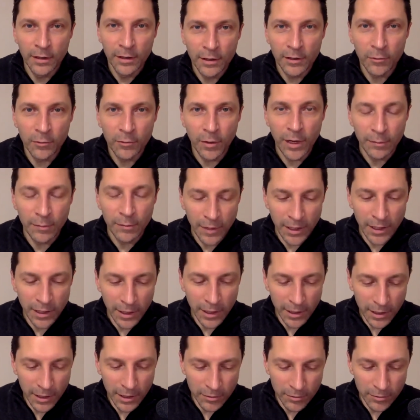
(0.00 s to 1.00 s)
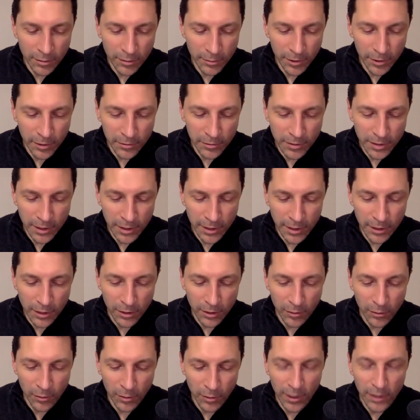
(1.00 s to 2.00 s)
great media contributors like
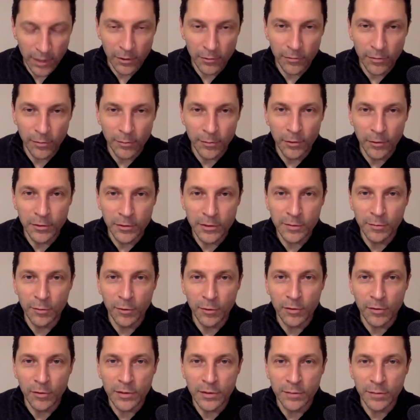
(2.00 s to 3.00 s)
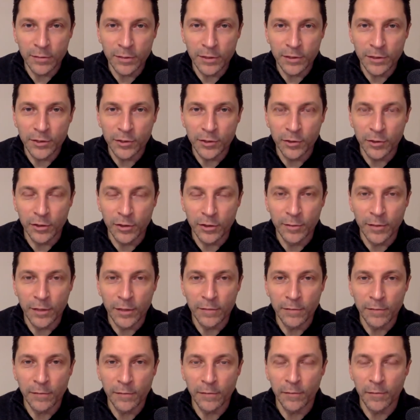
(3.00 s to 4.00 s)
Kurt Weiler from Knoll Sports. And please join him
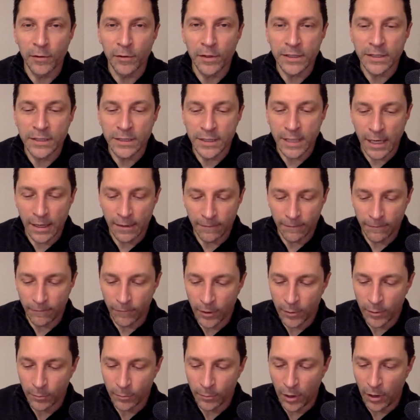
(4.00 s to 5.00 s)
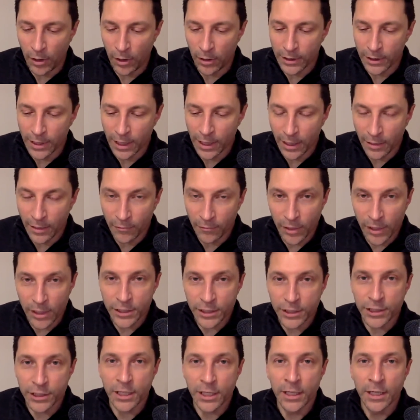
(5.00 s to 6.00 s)
there for Florida State football
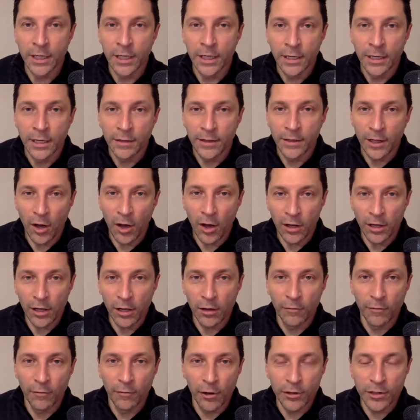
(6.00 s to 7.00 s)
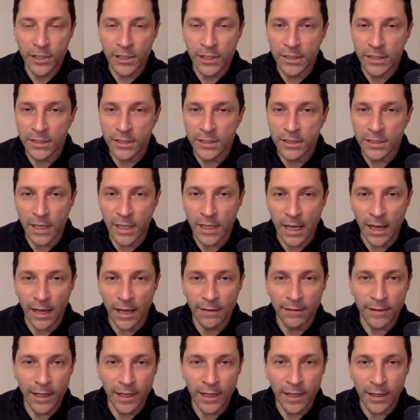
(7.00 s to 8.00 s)
coverage. The audio versions
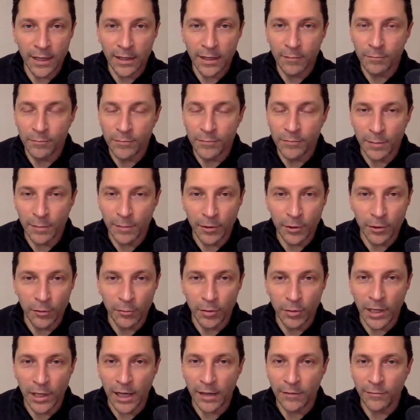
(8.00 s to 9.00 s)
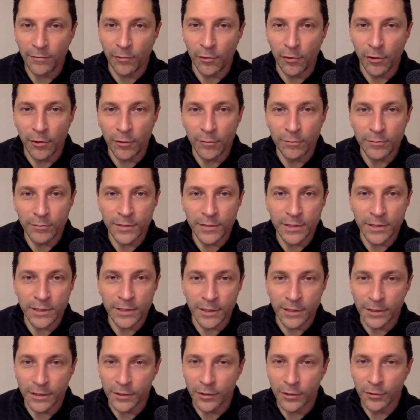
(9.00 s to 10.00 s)
on the typical platforms
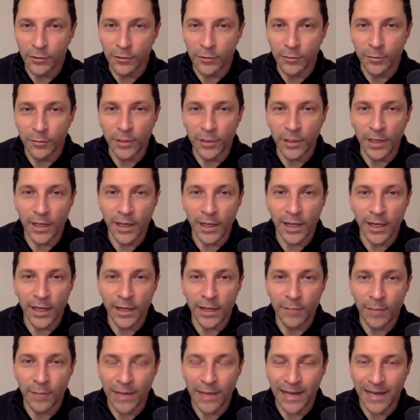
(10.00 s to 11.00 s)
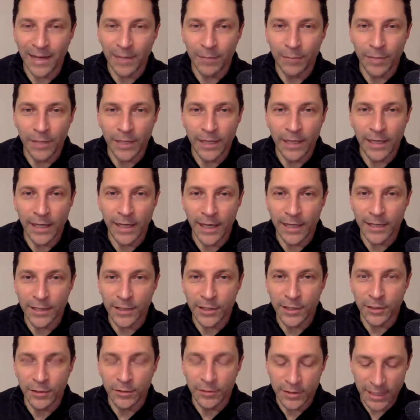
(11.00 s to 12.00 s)
uh, Google Play, Podbean,
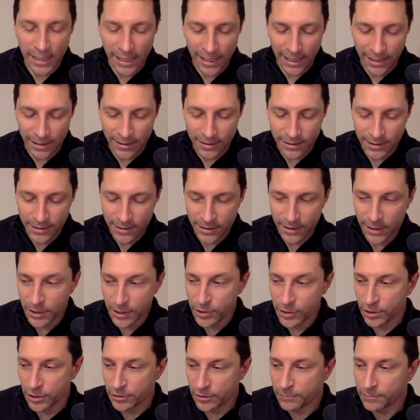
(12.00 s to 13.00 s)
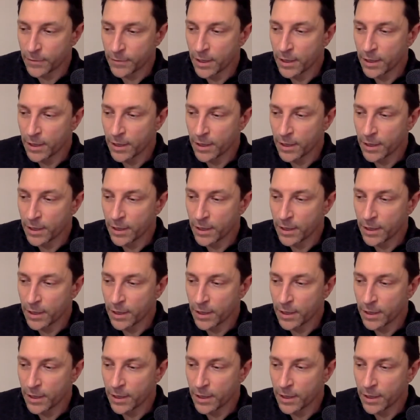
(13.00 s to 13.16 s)
iTunes, and Stitcher.